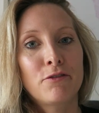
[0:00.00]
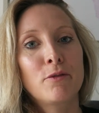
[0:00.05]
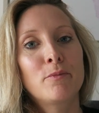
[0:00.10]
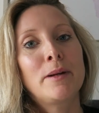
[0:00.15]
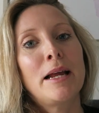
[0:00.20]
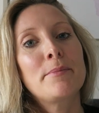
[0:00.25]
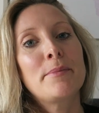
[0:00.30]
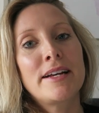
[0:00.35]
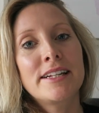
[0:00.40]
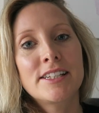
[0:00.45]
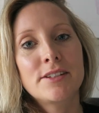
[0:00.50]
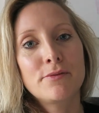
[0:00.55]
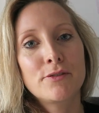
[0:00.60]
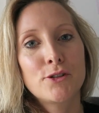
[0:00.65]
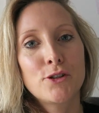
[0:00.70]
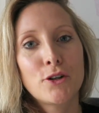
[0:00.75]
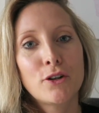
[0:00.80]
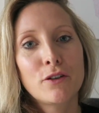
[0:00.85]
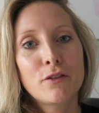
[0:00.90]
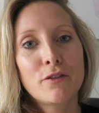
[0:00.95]
from Black Manta
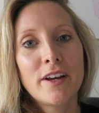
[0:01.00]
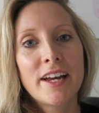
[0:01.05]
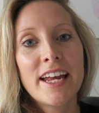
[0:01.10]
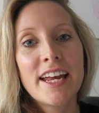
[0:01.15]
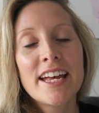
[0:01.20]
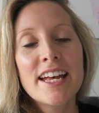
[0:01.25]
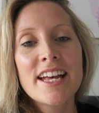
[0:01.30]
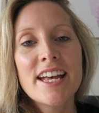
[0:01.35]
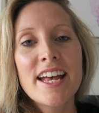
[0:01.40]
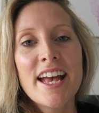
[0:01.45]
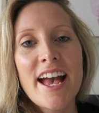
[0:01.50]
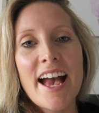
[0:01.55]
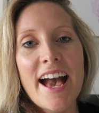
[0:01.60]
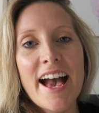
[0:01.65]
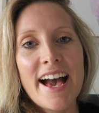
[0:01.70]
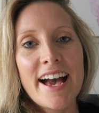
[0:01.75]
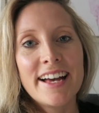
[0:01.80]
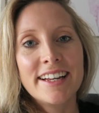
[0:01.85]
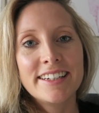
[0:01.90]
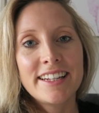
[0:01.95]
Photography,
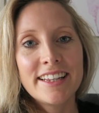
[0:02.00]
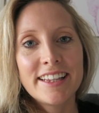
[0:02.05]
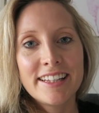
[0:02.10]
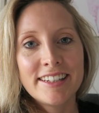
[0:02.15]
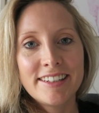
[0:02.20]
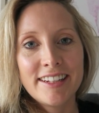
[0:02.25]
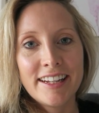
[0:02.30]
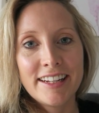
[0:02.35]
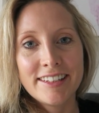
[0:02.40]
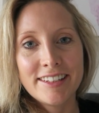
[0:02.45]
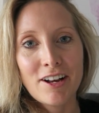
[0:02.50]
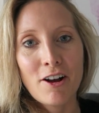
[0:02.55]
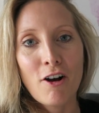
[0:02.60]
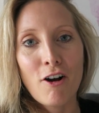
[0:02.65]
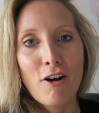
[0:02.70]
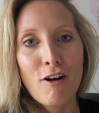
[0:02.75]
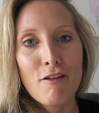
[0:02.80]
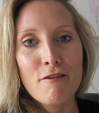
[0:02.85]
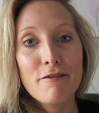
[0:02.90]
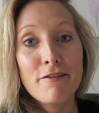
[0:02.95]
and this is
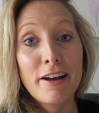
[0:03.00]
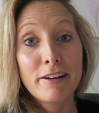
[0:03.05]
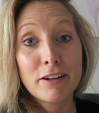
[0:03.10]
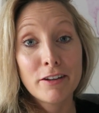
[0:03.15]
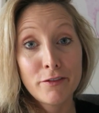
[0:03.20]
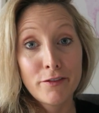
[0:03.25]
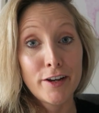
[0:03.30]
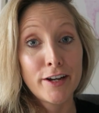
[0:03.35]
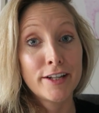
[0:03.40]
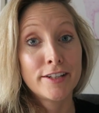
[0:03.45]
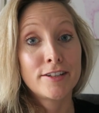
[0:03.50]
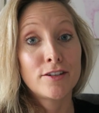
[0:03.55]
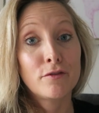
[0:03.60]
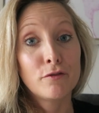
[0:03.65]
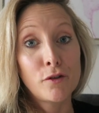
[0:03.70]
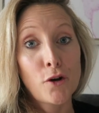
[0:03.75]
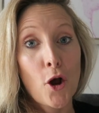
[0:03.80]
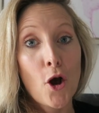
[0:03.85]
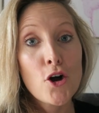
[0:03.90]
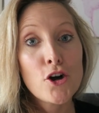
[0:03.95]
our very first
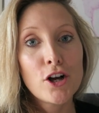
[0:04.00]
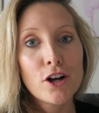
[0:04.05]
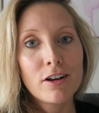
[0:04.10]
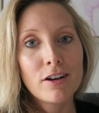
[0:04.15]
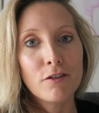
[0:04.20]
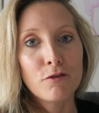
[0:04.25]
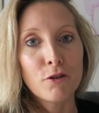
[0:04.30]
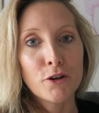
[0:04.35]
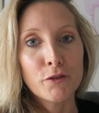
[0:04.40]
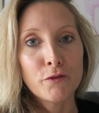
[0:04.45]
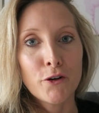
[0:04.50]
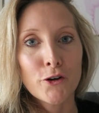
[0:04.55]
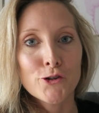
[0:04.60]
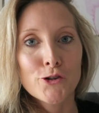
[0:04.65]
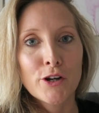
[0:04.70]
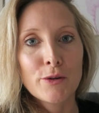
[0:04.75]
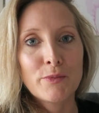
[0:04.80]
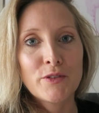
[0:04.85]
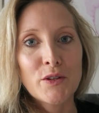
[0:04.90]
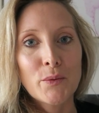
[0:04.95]
vlog of one of our
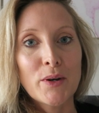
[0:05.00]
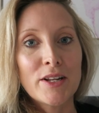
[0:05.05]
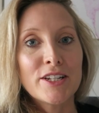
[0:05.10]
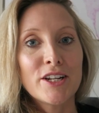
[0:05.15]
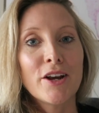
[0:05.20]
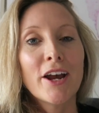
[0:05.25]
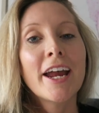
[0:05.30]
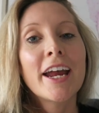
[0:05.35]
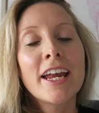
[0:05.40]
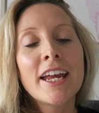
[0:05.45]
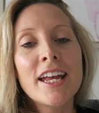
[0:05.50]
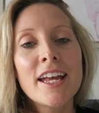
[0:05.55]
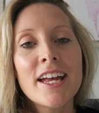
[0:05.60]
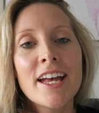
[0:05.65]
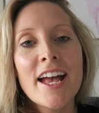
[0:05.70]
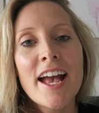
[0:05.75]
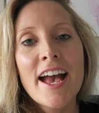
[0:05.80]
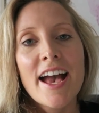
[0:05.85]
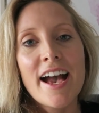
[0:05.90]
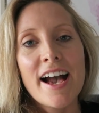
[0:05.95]
trips that we're doing,
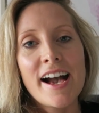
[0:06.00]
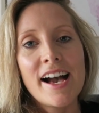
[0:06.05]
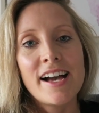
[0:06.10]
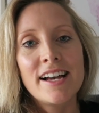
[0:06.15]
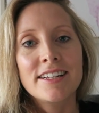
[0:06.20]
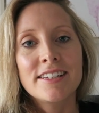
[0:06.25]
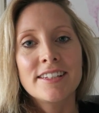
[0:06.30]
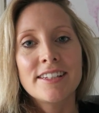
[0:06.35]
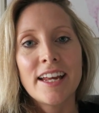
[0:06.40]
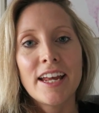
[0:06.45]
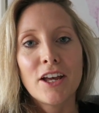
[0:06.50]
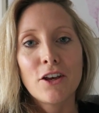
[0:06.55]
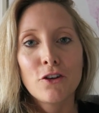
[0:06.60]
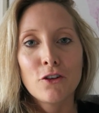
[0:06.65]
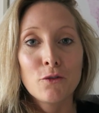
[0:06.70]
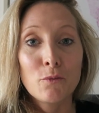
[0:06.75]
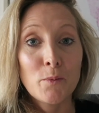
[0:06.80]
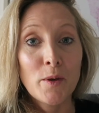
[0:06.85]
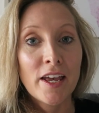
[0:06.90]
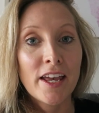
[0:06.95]
and it
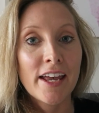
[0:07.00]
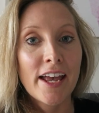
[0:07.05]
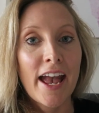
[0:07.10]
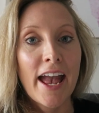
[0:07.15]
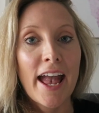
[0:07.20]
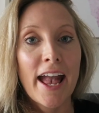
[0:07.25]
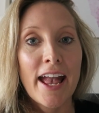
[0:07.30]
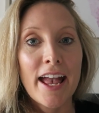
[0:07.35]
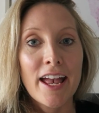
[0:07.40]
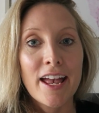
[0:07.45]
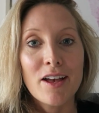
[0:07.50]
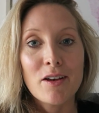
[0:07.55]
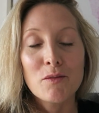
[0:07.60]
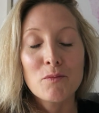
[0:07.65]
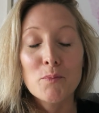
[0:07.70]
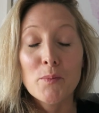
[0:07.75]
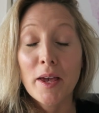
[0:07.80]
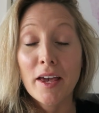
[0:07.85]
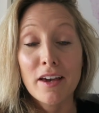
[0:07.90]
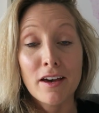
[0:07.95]
couldn't be a
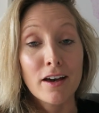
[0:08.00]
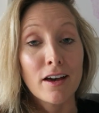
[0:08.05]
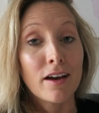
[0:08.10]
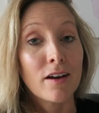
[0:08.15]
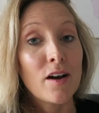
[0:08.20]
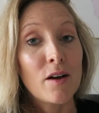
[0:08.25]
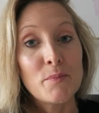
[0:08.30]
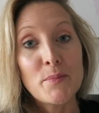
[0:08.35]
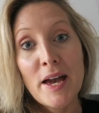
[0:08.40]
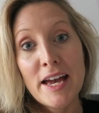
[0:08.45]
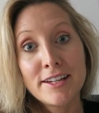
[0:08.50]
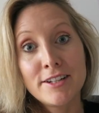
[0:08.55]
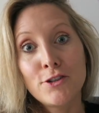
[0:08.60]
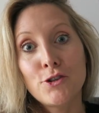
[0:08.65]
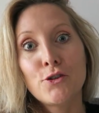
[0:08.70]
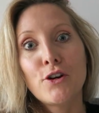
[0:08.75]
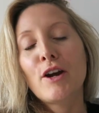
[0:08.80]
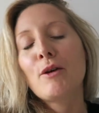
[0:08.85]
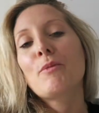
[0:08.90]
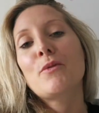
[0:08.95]
bigger and better
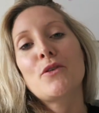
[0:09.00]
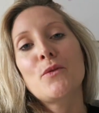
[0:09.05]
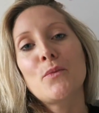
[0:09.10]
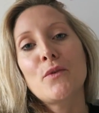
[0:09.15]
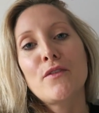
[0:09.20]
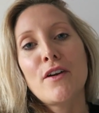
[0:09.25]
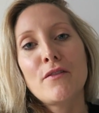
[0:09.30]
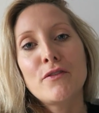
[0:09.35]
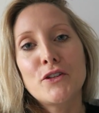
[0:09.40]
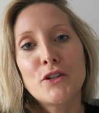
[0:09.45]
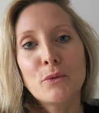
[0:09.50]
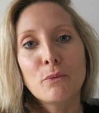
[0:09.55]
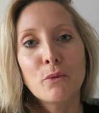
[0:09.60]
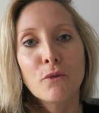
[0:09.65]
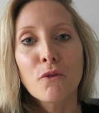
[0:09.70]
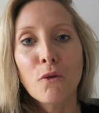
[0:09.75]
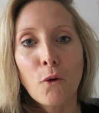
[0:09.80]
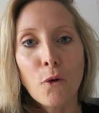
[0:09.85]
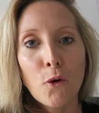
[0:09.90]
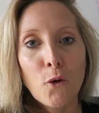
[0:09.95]
trip than we've ever done
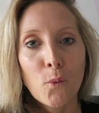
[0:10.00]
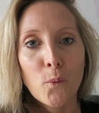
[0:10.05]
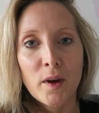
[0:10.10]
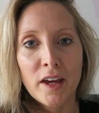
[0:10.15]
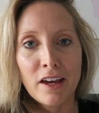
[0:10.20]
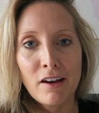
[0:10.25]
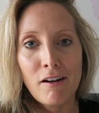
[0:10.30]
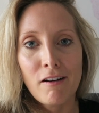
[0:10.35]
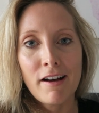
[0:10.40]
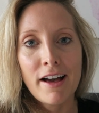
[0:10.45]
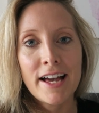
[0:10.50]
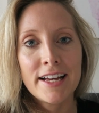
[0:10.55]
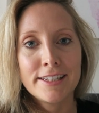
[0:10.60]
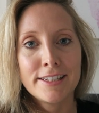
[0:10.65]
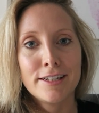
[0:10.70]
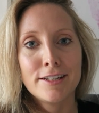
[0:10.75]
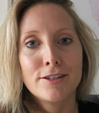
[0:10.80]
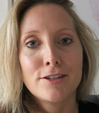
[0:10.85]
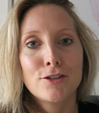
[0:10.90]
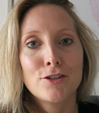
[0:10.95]
before. We are
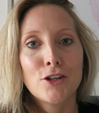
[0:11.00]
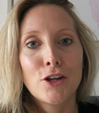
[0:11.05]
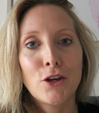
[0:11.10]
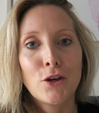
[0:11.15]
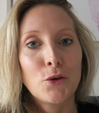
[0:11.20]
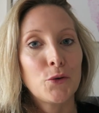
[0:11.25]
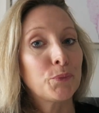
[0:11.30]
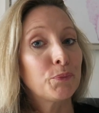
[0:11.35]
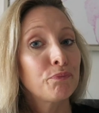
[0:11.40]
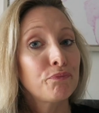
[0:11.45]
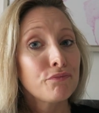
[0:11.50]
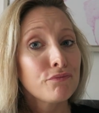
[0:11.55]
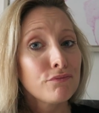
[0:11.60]
headed to